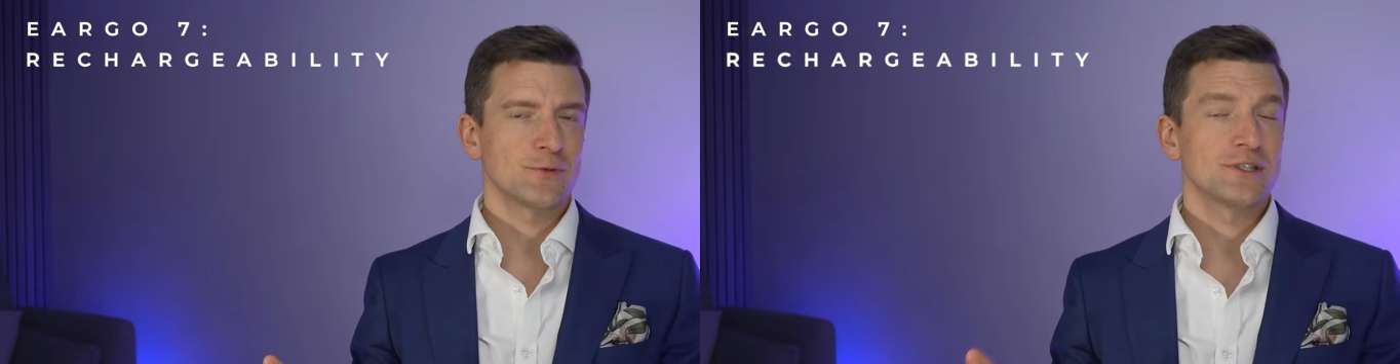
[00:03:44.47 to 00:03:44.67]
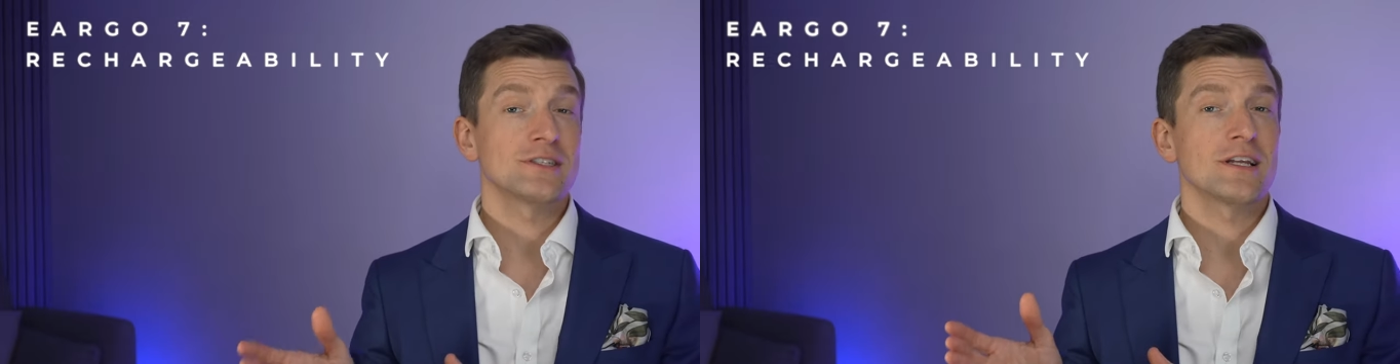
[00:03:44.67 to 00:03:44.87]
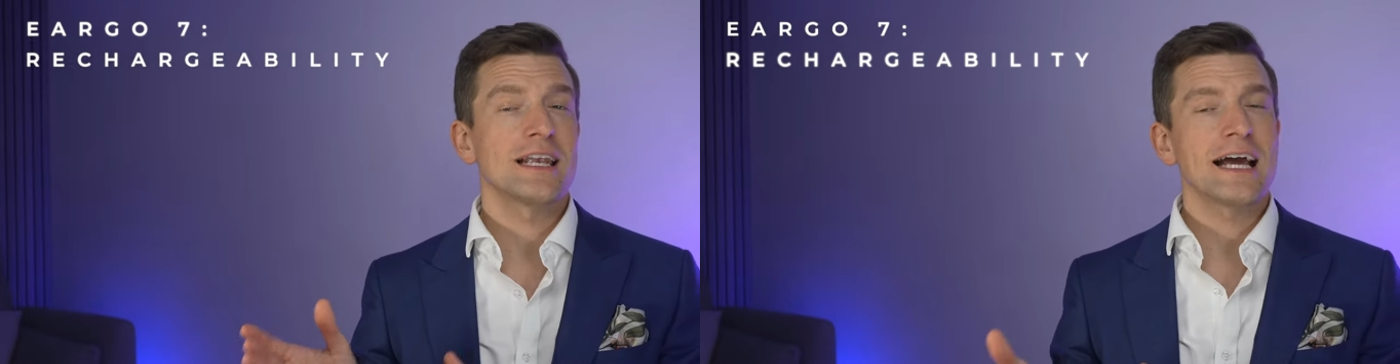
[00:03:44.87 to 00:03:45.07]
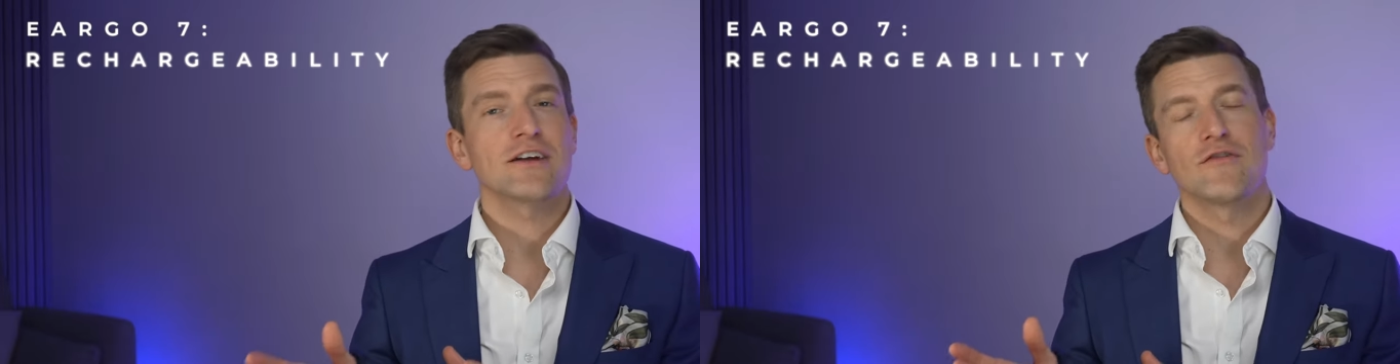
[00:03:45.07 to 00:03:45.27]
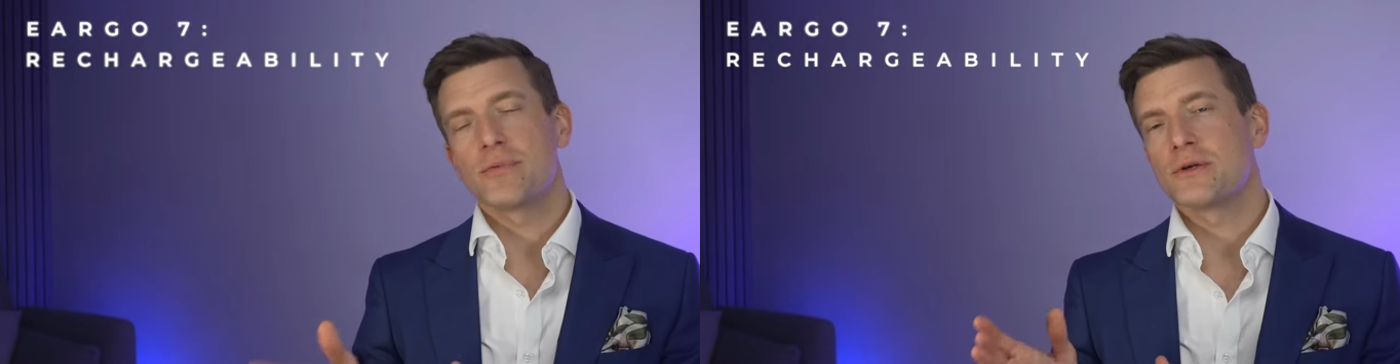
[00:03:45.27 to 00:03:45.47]
which is the
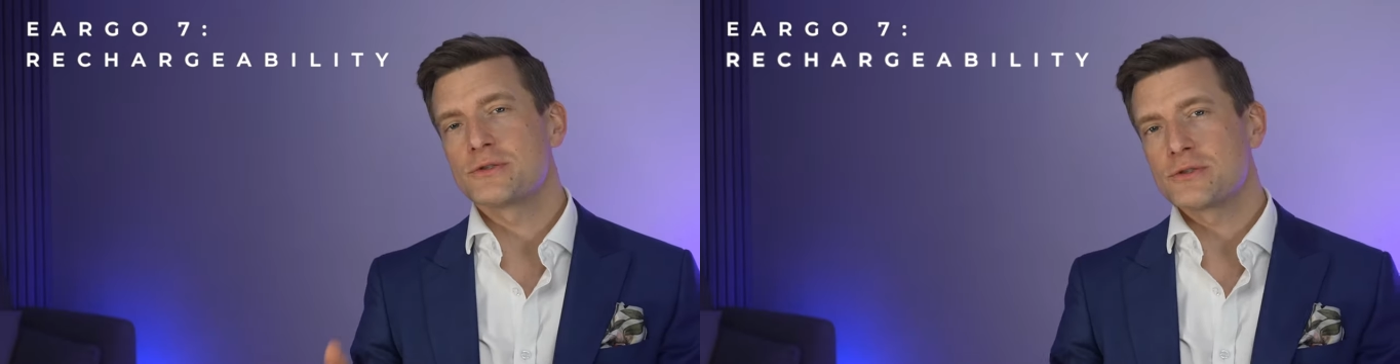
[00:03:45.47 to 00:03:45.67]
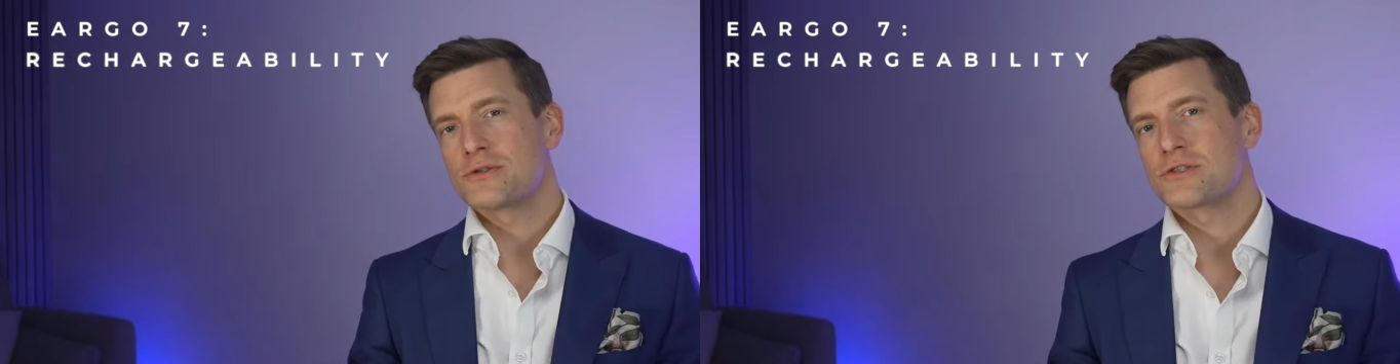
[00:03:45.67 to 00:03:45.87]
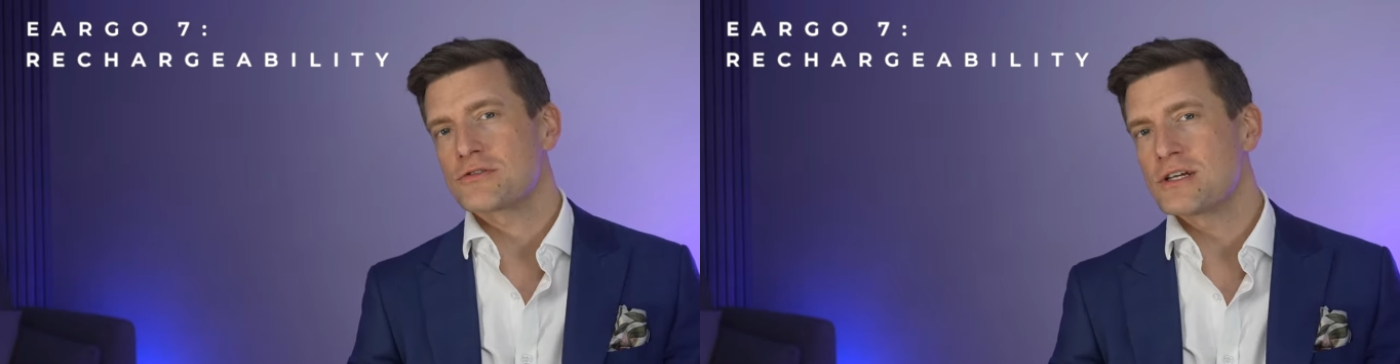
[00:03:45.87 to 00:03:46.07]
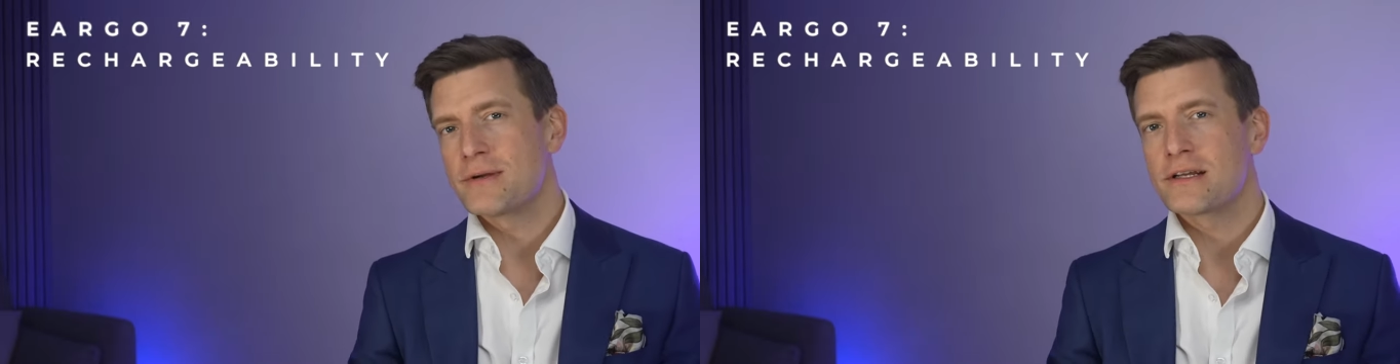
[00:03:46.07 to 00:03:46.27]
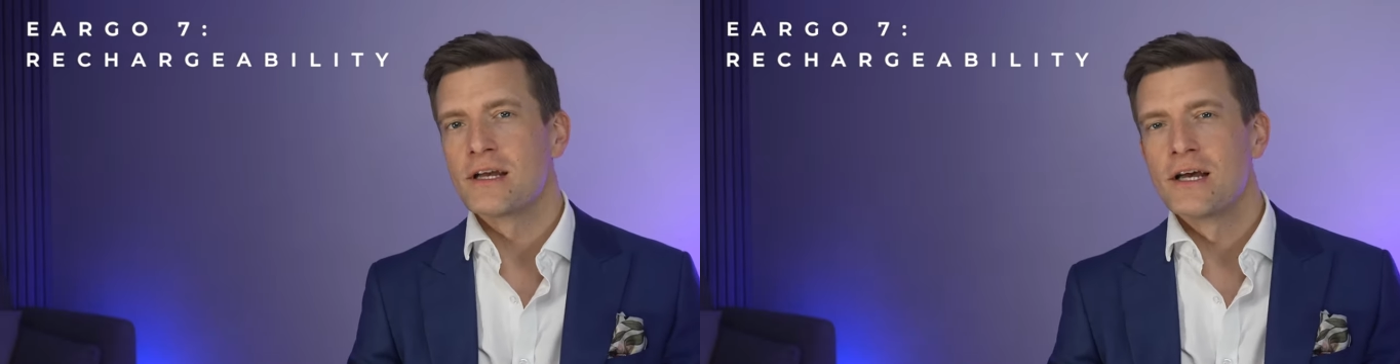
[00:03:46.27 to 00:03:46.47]
lack of Bluetooth
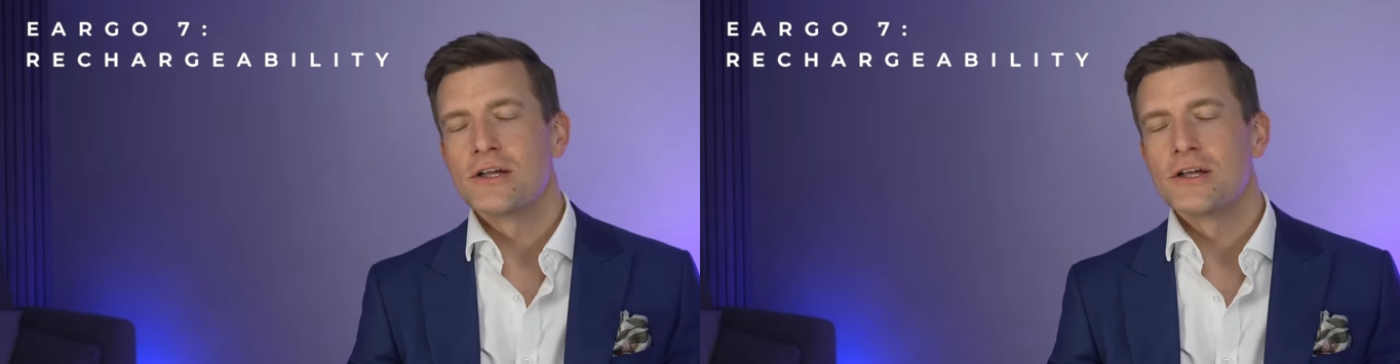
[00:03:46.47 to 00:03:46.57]
streaming